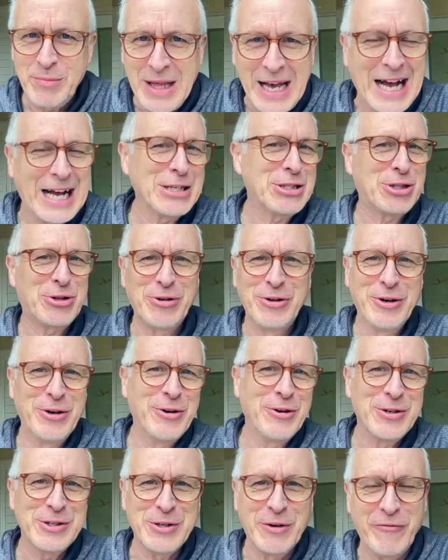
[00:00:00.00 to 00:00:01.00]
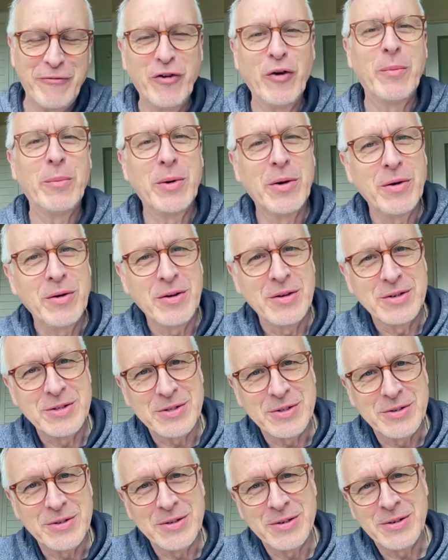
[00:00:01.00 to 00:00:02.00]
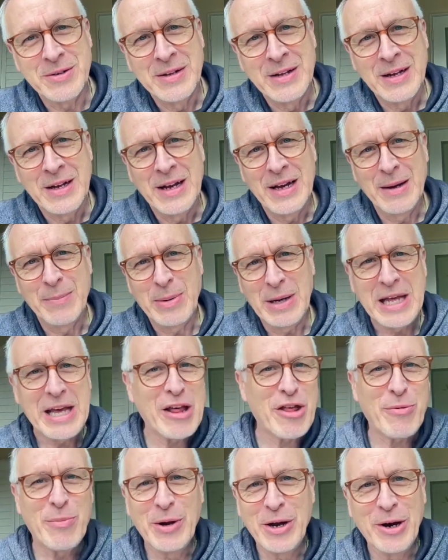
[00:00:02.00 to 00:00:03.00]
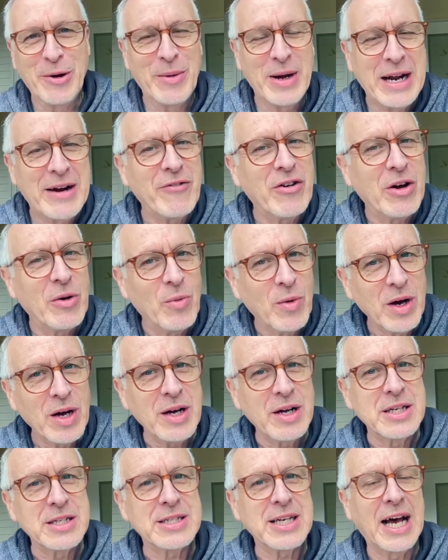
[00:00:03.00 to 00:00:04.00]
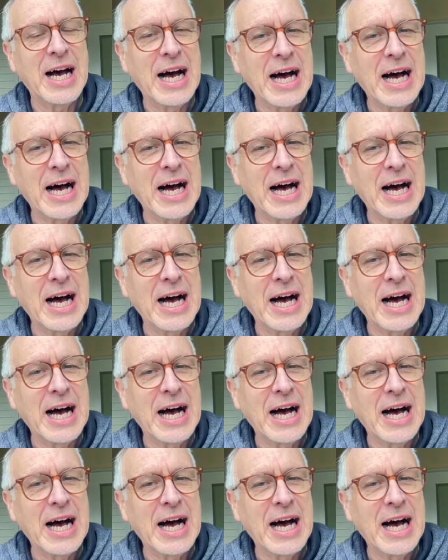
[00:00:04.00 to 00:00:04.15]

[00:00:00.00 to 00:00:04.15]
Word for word: astronauts or footballers or a policeman or whatever it was,